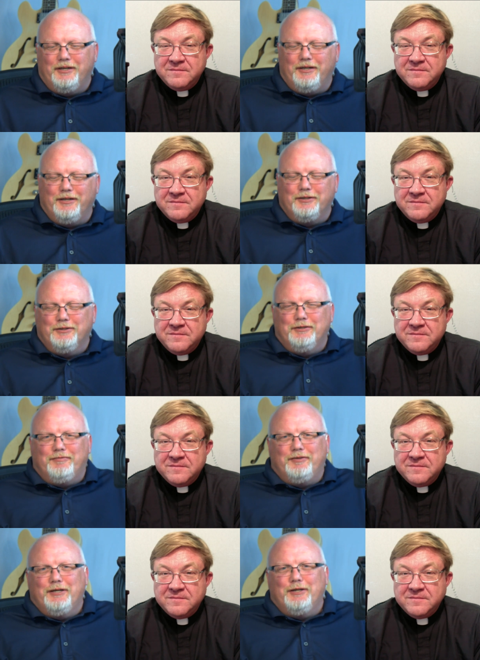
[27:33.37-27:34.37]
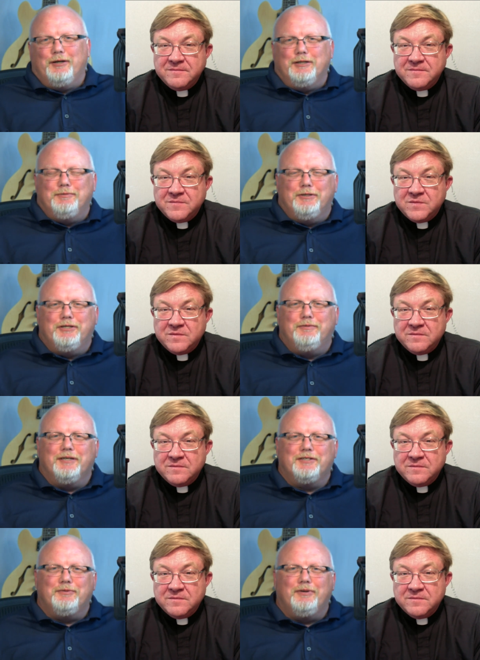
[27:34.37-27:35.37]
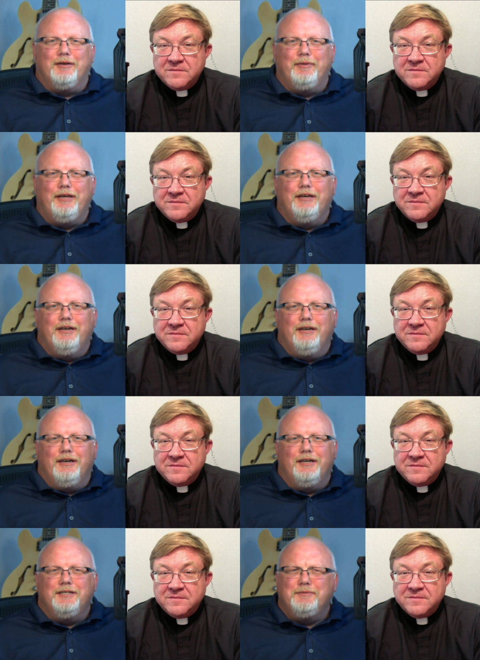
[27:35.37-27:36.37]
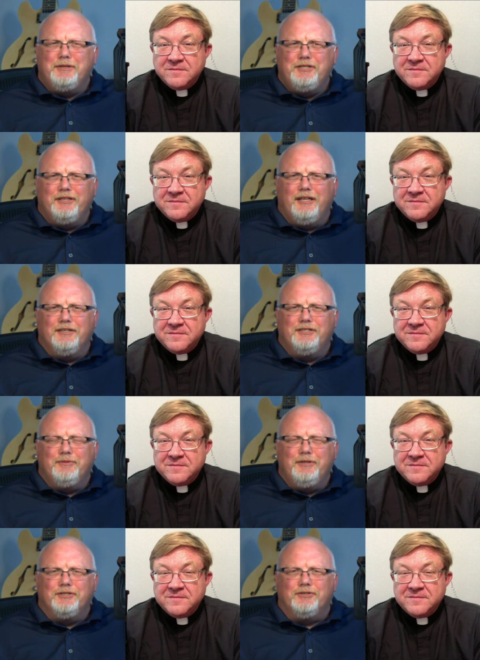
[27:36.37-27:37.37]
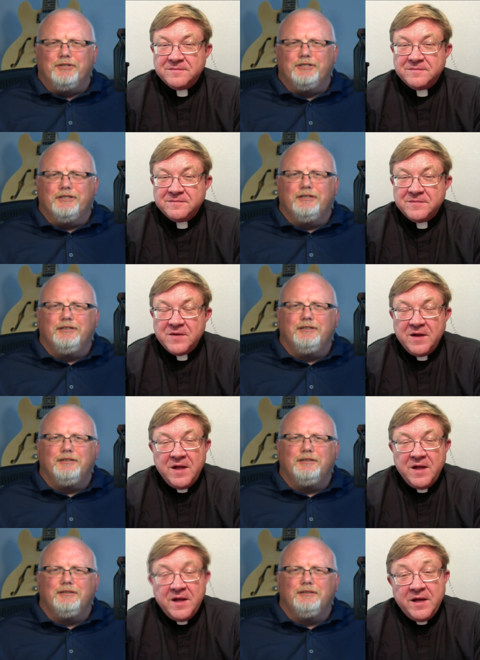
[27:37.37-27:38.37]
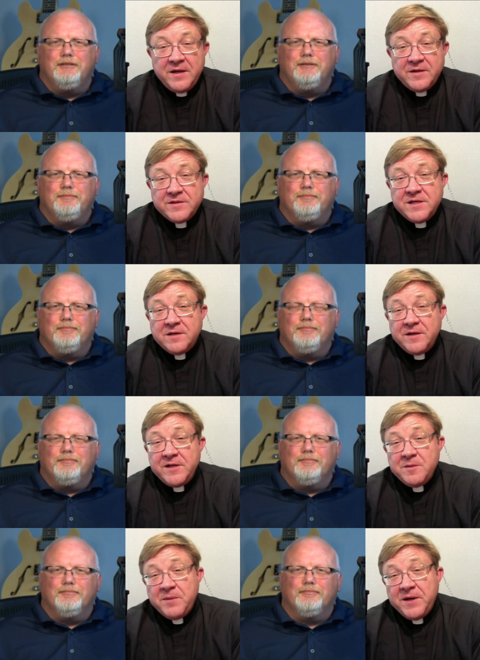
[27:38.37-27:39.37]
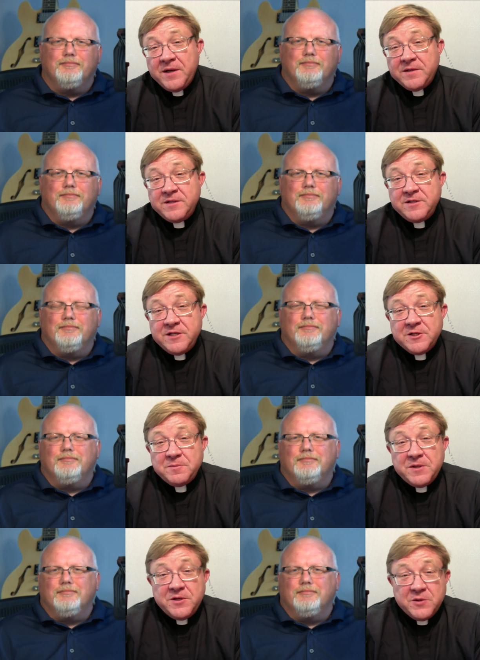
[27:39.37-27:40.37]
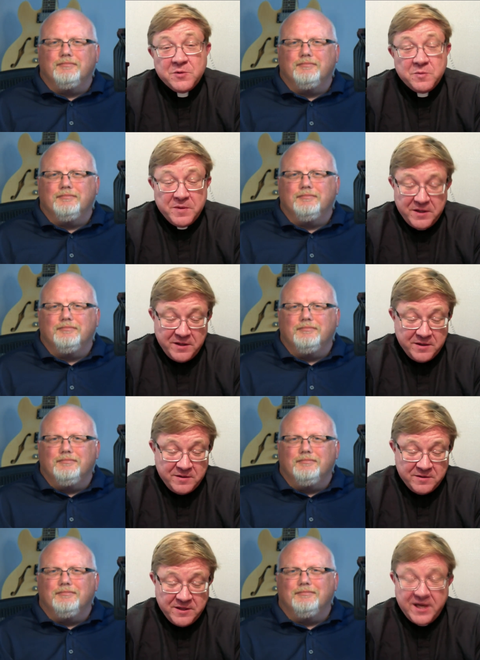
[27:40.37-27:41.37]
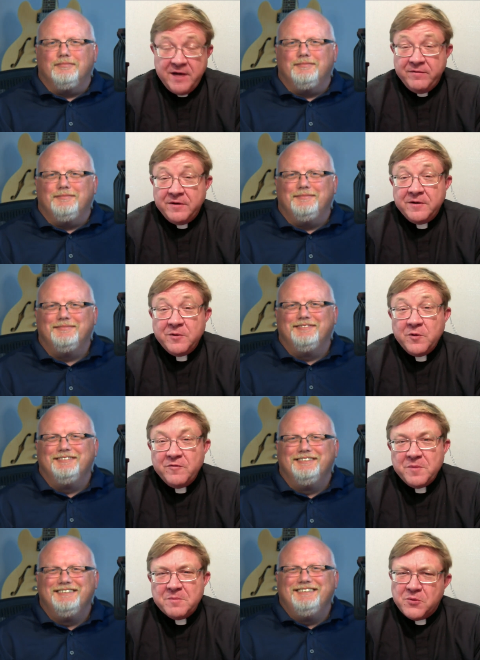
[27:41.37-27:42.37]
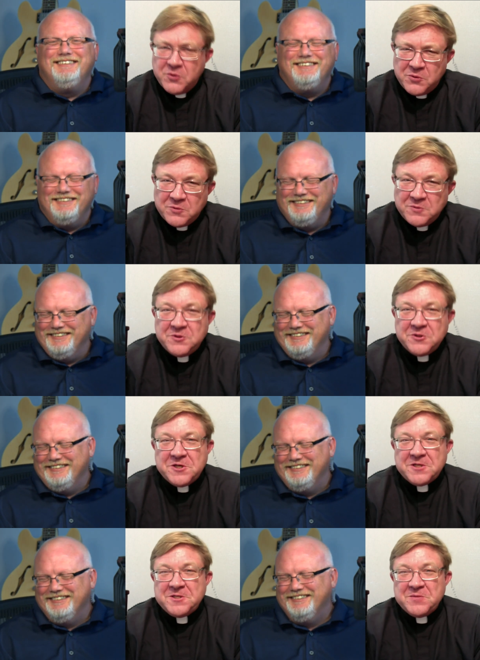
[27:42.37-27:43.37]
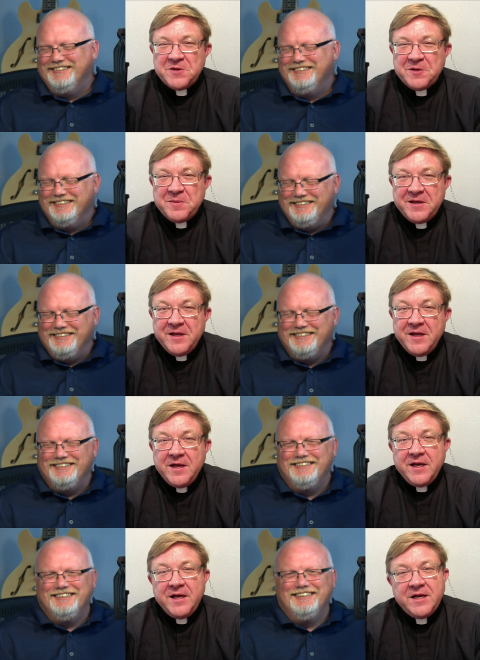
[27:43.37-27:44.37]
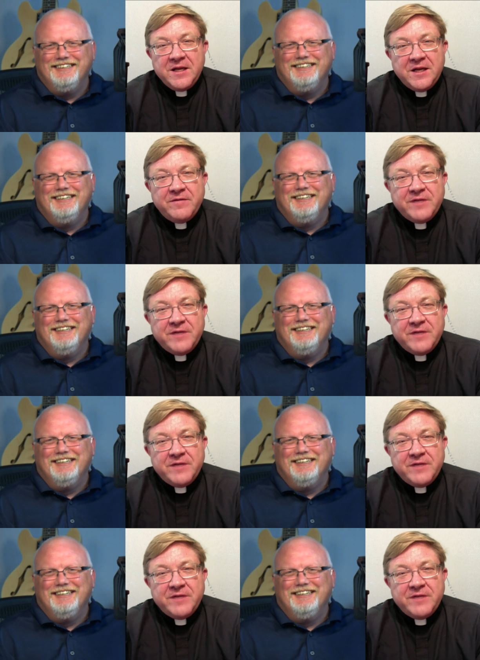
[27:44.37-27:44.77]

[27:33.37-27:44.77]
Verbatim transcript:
Speaker 1: our, our good friend Archbishop Justin Welby, uh, especially the last two weeks, George.
Speaker 2: It, now, in the past, it's just been you, me, and Gavin who have been brutal to Justin Welby in a